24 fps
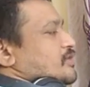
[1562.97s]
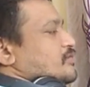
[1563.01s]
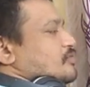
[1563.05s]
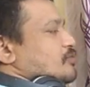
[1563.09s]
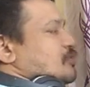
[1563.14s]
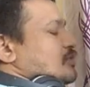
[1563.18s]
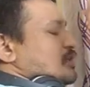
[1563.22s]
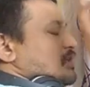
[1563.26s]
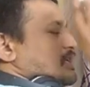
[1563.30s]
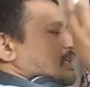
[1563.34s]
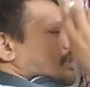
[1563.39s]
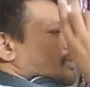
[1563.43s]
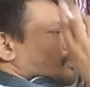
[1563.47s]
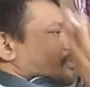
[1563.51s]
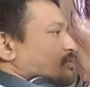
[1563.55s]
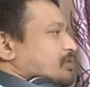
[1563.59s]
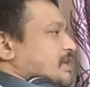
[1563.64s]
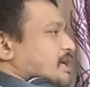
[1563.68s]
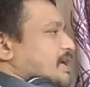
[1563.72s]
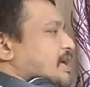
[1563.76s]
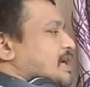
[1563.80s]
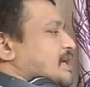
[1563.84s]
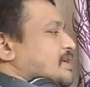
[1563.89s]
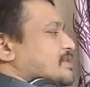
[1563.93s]
only two
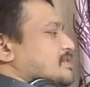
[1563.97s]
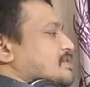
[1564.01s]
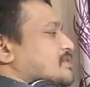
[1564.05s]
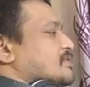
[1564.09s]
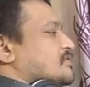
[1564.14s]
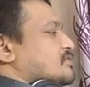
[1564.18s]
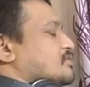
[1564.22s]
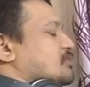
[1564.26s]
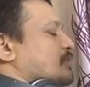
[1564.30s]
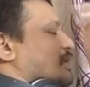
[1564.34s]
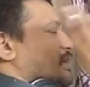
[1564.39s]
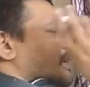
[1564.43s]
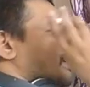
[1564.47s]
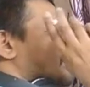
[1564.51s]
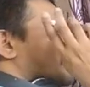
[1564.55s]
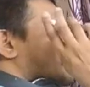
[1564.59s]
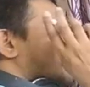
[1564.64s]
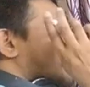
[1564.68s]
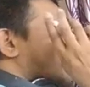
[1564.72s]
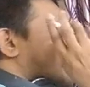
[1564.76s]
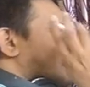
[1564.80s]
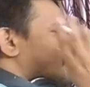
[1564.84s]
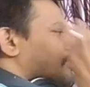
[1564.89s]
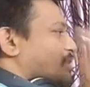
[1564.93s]
reactions. One is the
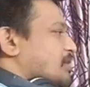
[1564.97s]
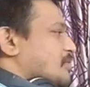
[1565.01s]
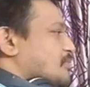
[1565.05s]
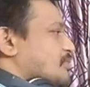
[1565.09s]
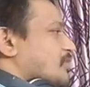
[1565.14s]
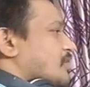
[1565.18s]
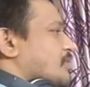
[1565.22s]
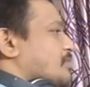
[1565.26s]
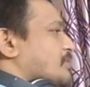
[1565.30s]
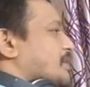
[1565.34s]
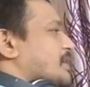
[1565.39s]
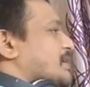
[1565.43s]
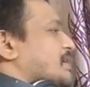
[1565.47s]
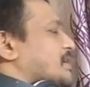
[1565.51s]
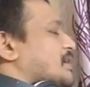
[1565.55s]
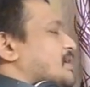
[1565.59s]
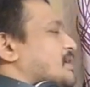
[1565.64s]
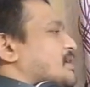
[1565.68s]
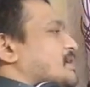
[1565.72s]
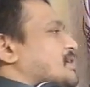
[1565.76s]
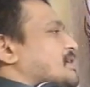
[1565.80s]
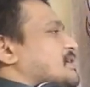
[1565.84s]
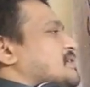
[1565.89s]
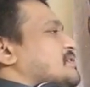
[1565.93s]
Hoffman bromide
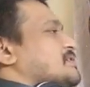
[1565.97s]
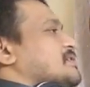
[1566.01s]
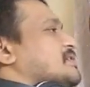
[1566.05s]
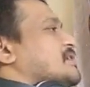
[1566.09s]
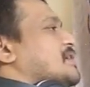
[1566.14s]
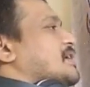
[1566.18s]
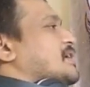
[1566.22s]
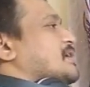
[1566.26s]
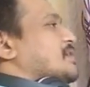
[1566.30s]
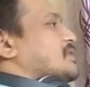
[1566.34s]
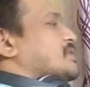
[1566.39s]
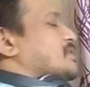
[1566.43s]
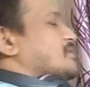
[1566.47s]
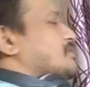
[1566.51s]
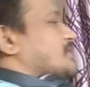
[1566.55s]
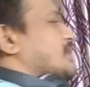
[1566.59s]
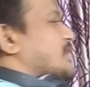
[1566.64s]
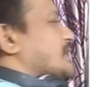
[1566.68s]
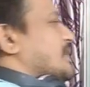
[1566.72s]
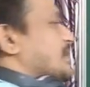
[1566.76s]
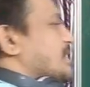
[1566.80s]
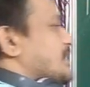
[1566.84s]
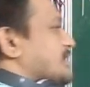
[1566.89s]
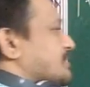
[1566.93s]
degradation. Another one
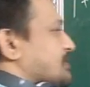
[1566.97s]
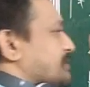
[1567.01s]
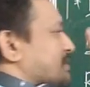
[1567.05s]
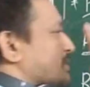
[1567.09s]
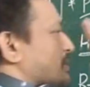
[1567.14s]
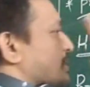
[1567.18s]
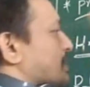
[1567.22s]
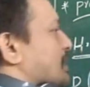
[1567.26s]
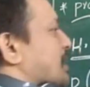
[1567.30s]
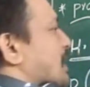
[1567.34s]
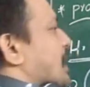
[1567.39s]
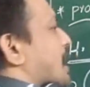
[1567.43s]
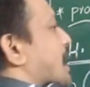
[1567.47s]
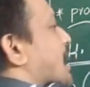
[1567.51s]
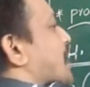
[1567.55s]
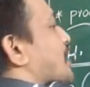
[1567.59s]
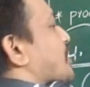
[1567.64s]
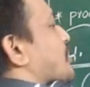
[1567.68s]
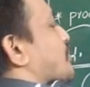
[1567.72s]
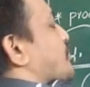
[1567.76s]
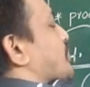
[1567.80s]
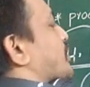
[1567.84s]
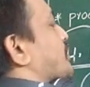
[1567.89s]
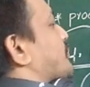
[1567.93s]
is
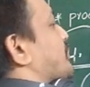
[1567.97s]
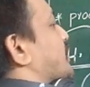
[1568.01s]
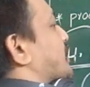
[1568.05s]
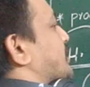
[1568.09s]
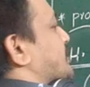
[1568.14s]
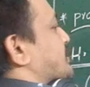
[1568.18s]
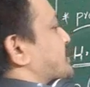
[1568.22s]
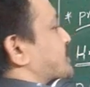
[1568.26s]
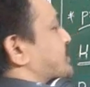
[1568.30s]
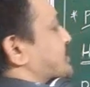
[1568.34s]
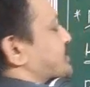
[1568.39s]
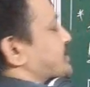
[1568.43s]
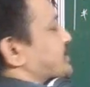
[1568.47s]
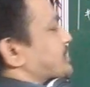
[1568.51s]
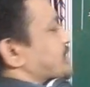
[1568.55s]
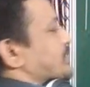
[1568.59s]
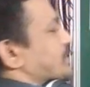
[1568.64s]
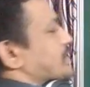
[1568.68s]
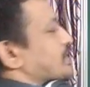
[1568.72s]
Haloform test.